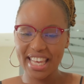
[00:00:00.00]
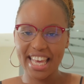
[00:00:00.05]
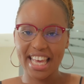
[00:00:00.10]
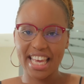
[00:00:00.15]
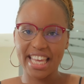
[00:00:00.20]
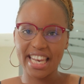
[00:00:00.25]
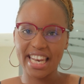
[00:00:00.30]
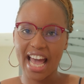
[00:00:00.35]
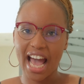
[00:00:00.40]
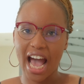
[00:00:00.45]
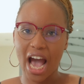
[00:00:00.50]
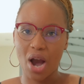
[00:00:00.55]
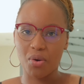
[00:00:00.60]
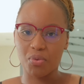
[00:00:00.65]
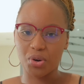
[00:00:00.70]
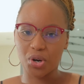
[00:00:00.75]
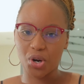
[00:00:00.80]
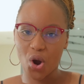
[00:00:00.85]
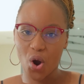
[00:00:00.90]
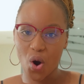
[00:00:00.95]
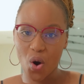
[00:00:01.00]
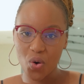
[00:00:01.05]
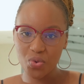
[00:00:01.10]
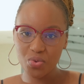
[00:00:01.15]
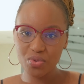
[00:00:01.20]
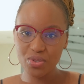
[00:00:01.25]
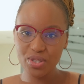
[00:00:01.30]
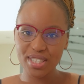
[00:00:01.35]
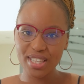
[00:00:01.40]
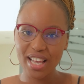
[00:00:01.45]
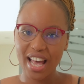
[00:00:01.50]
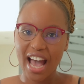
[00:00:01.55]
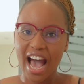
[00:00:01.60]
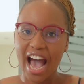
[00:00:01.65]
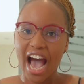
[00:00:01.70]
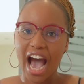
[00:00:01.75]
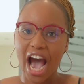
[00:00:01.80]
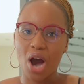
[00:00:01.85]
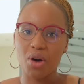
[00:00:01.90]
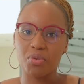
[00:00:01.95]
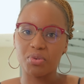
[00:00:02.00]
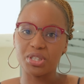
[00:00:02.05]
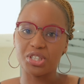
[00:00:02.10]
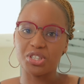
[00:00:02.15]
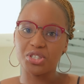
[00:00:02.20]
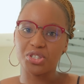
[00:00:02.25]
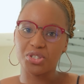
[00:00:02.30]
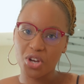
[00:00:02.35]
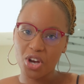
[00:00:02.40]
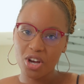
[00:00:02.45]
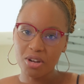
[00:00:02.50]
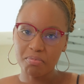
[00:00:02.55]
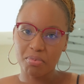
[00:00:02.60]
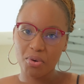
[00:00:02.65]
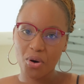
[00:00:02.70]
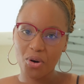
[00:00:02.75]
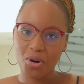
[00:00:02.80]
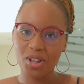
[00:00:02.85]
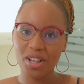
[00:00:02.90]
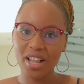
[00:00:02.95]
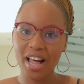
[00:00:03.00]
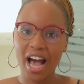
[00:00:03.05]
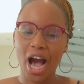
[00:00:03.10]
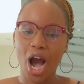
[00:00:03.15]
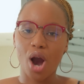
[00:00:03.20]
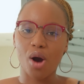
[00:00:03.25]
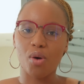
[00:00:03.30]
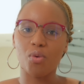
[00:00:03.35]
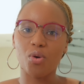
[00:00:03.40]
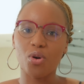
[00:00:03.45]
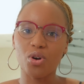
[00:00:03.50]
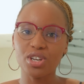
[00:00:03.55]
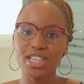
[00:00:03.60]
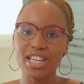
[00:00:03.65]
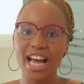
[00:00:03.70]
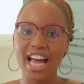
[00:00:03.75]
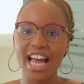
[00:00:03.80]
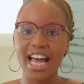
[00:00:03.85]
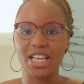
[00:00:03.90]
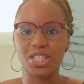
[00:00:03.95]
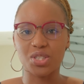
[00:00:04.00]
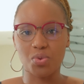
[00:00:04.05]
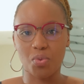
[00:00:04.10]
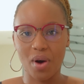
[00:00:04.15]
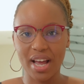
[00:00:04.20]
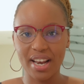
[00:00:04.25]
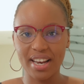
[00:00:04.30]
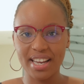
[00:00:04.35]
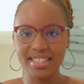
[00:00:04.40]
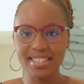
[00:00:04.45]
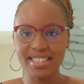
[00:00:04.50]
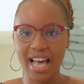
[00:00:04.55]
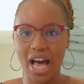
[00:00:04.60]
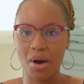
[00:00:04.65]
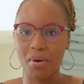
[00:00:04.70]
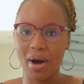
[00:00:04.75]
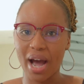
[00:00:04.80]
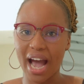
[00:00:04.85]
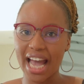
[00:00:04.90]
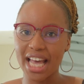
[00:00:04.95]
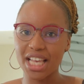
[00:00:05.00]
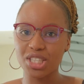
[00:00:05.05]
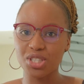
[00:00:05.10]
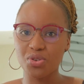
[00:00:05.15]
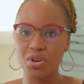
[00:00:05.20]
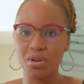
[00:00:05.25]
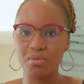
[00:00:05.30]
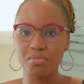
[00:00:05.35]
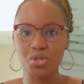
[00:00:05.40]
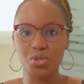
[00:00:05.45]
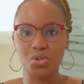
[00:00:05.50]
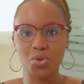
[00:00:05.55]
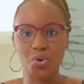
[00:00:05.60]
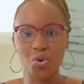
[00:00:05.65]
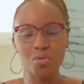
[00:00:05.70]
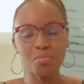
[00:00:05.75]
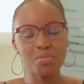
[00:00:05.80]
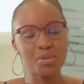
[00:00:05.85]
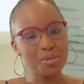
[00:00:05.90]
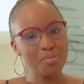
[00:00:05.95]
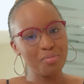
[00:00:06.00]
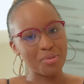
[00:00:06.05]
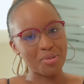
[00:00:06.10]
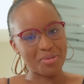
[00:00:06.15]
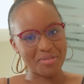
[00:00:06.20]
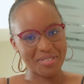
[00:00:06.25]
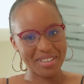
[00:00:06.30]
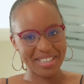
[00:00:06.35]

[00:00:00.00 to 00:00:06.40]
in our cones. our dessert bowl, our water, as well as our ice cream scoop spoon.